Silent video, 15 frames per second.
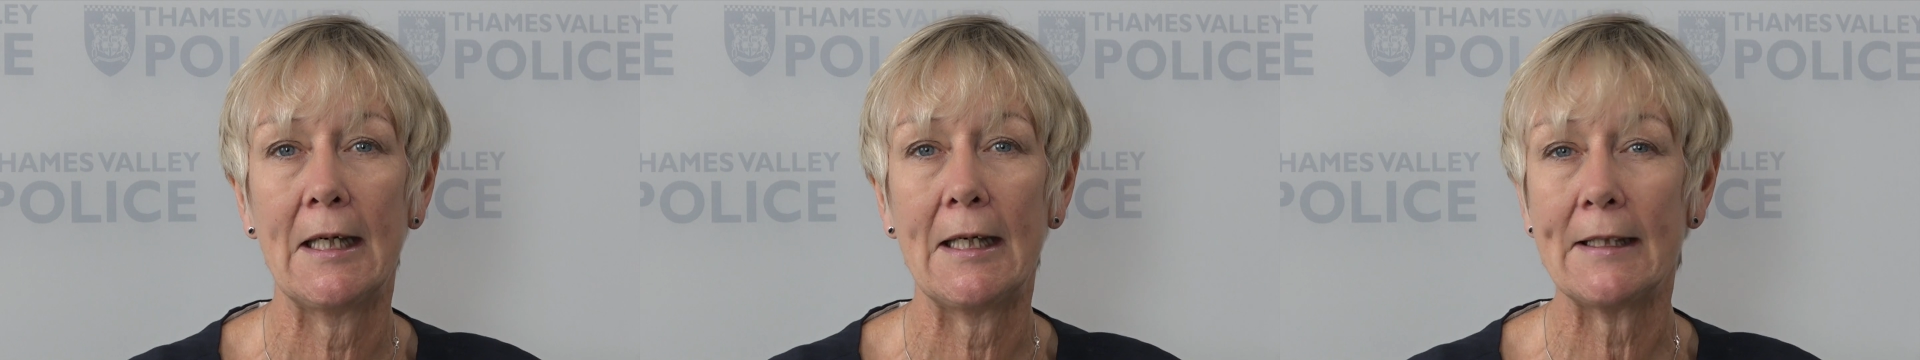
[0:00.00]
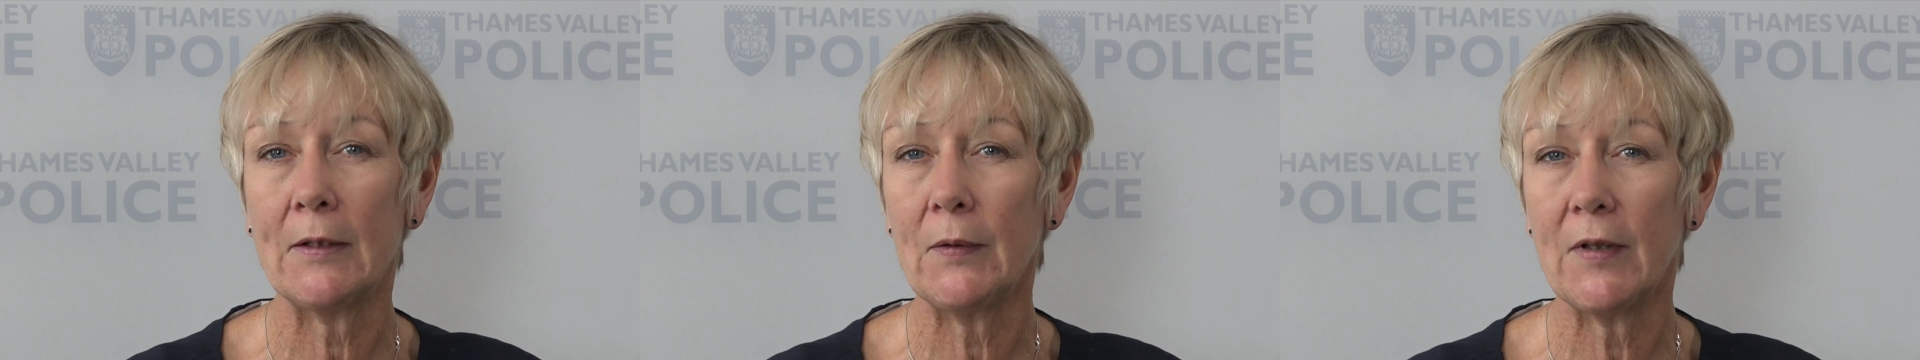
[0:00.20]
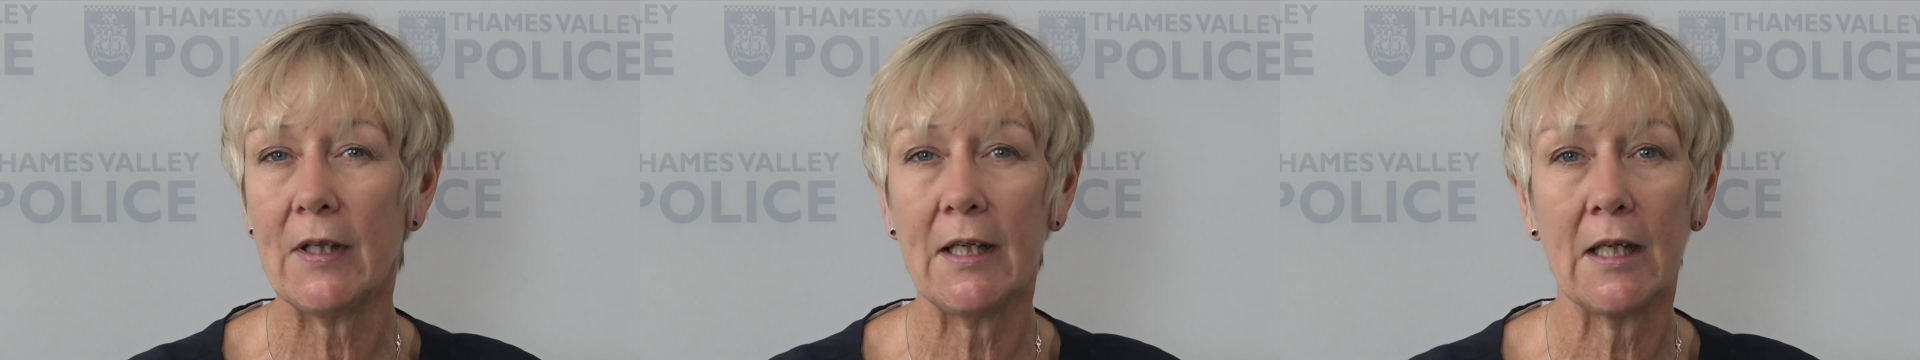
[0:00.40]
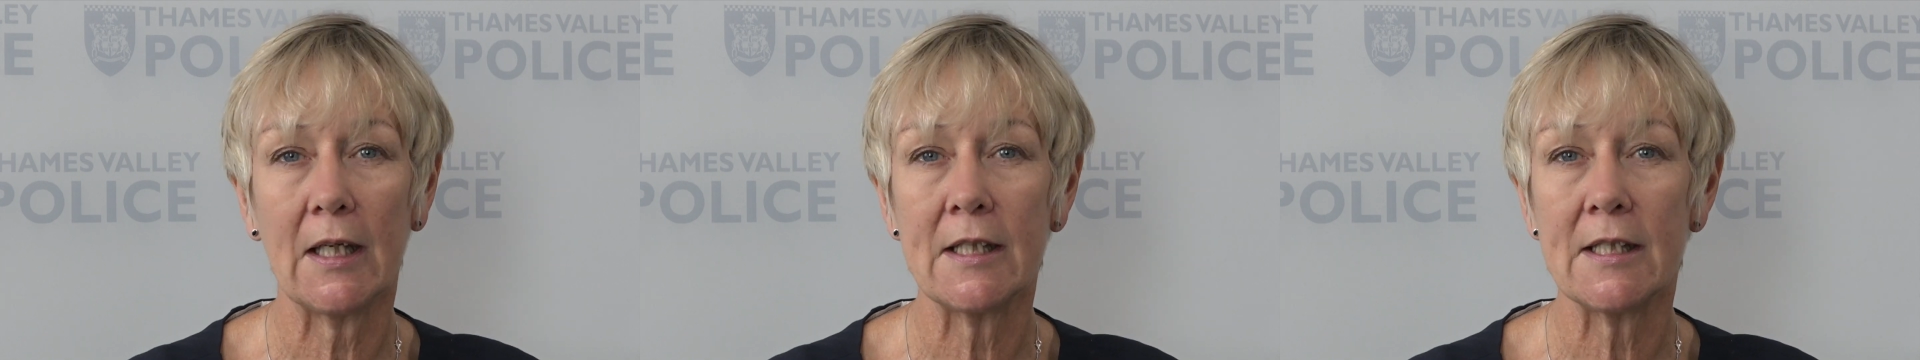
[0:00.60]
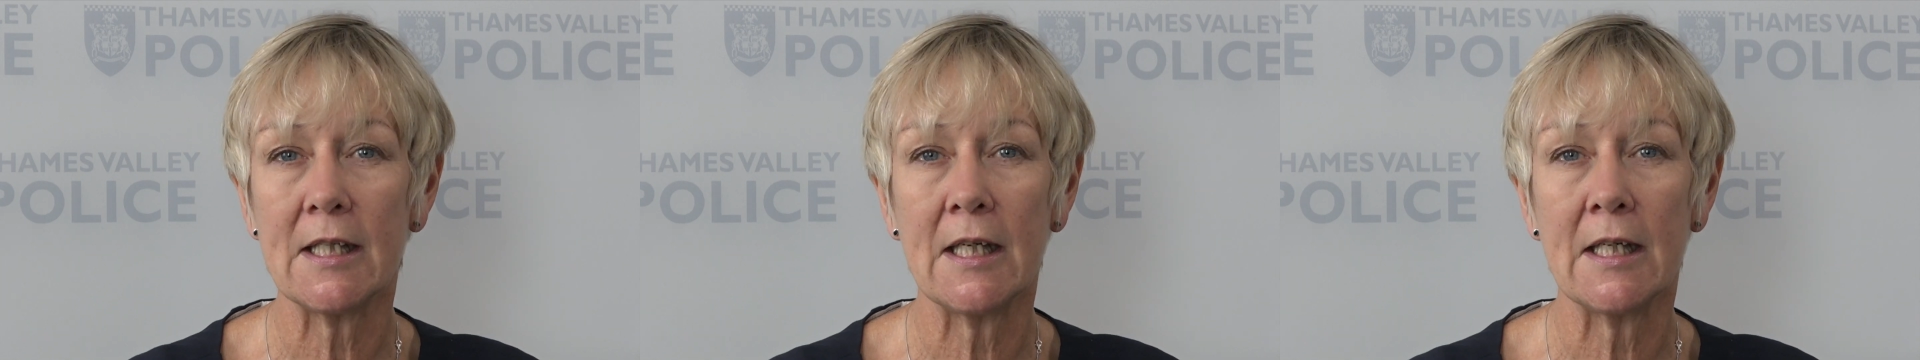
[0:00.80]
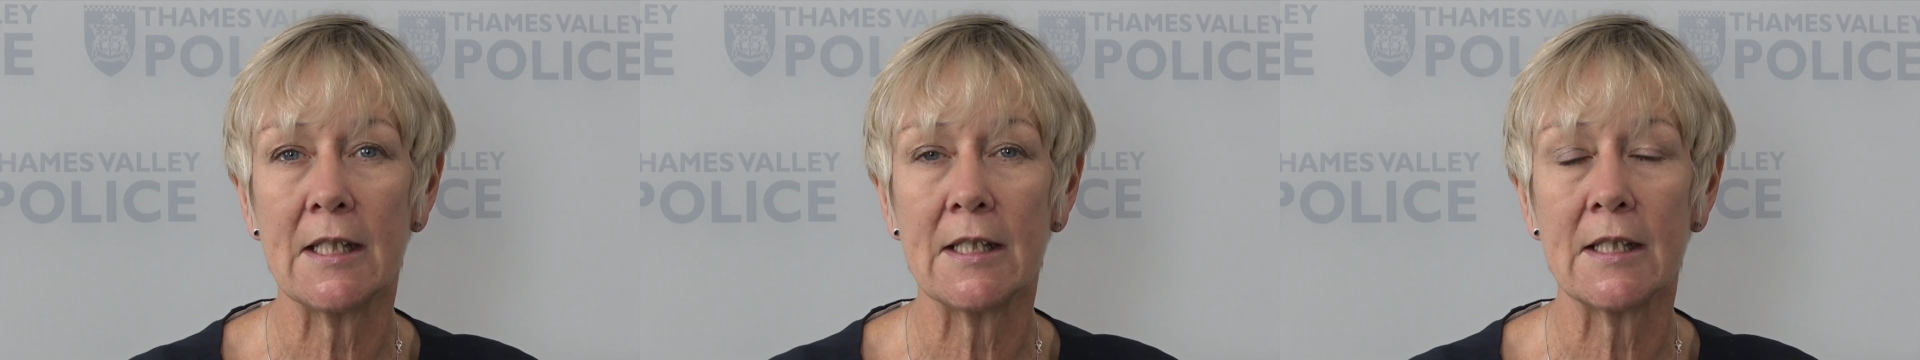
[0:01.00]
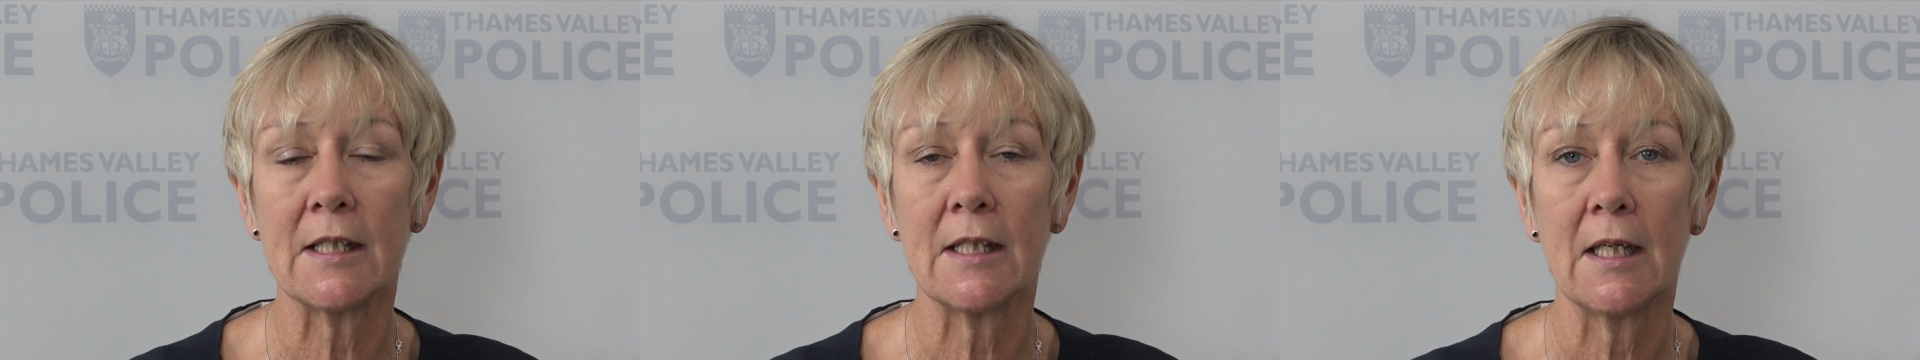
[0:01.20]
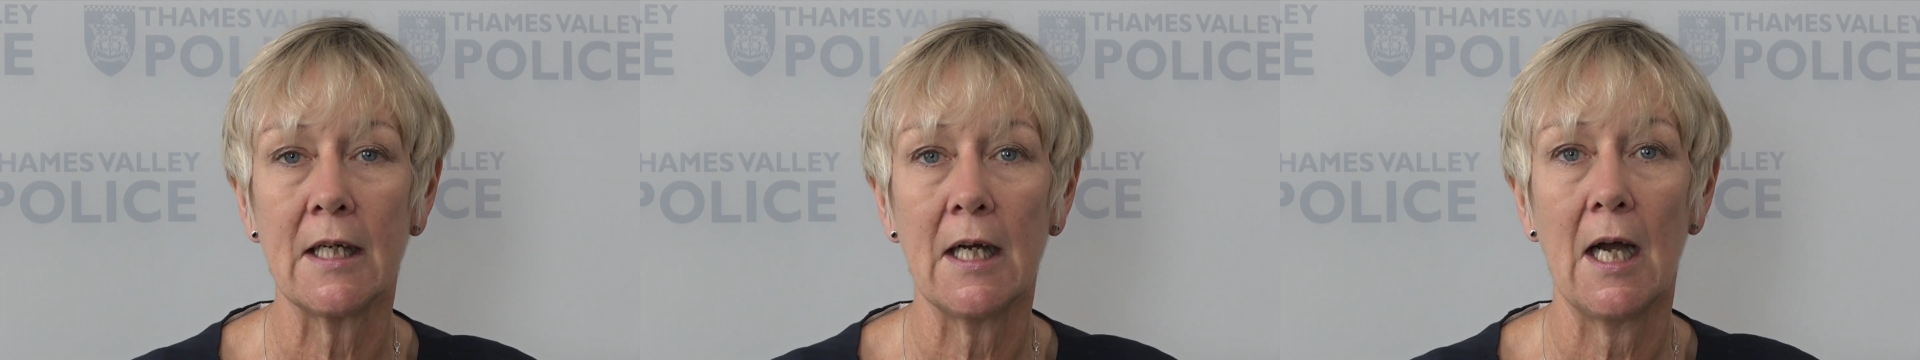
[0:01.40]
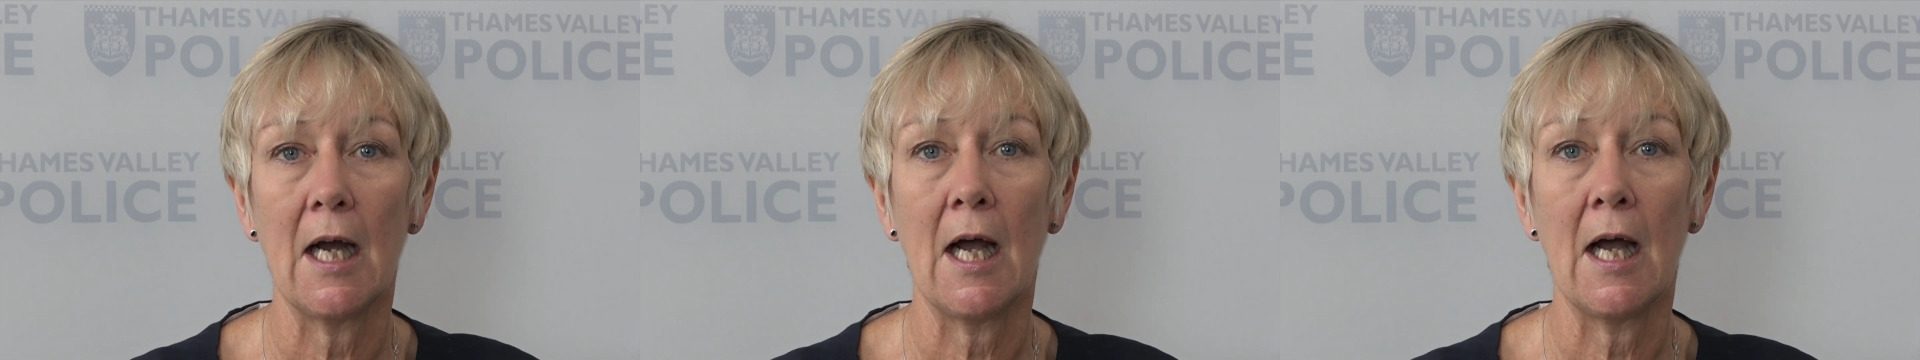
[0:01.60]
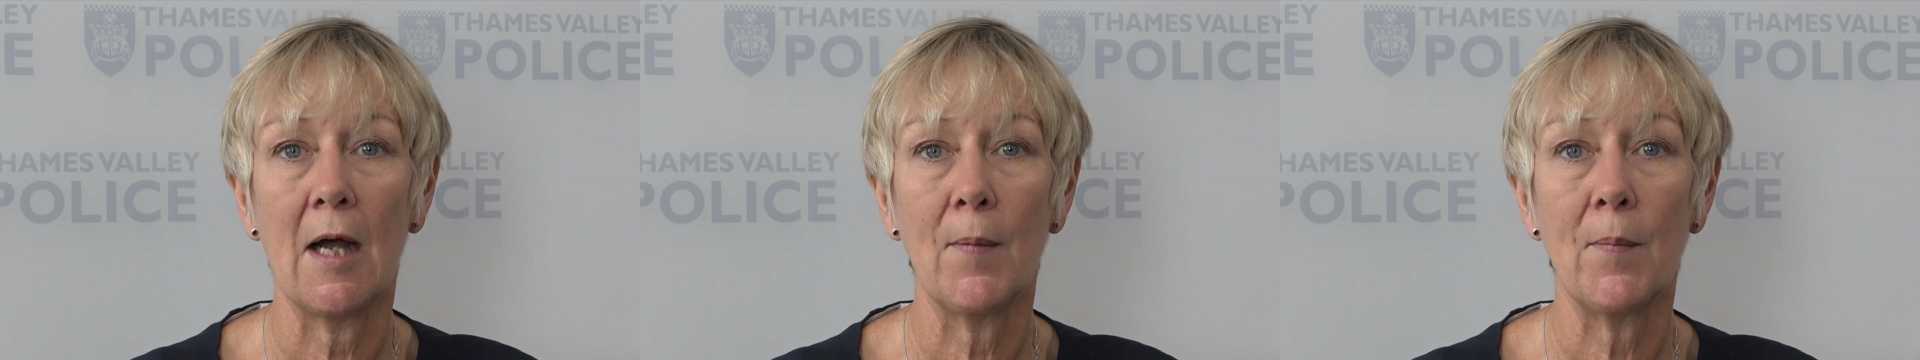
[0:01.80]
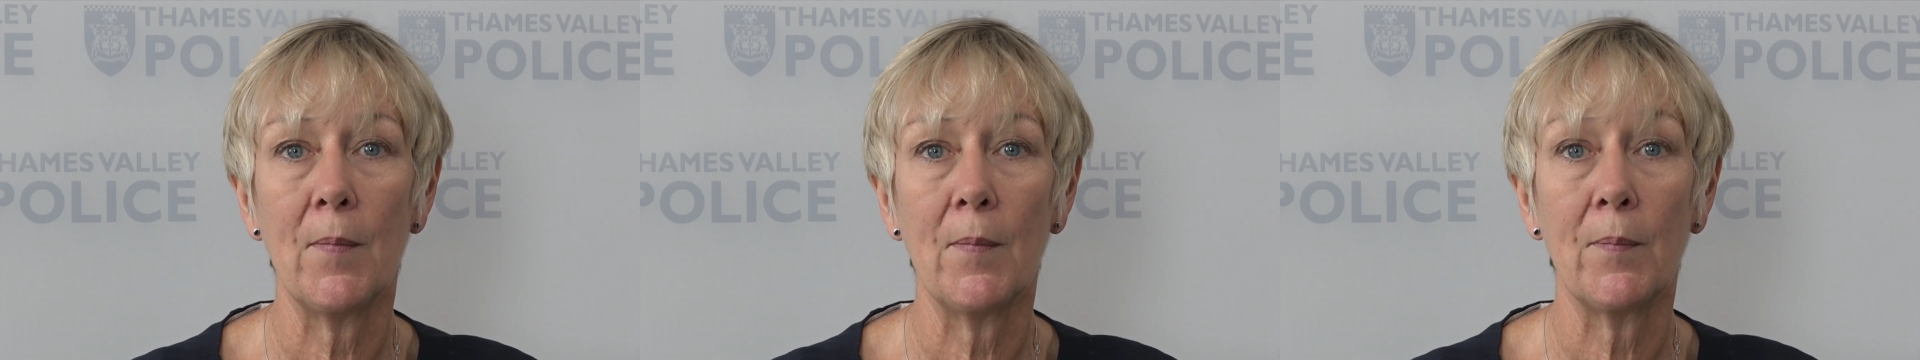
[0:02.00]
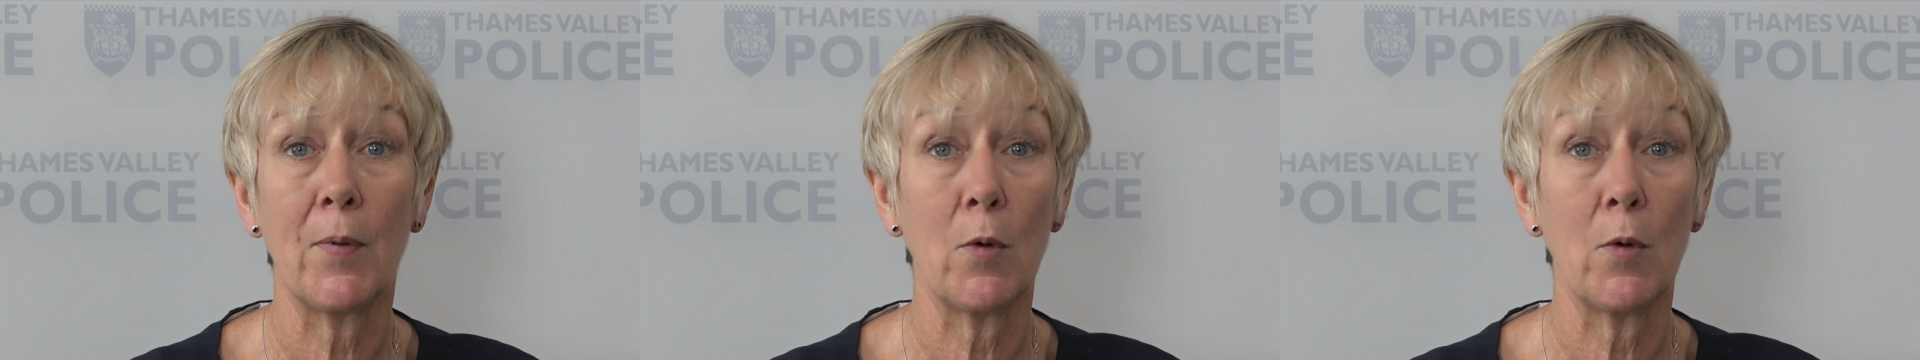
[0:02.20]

I don't think I did. But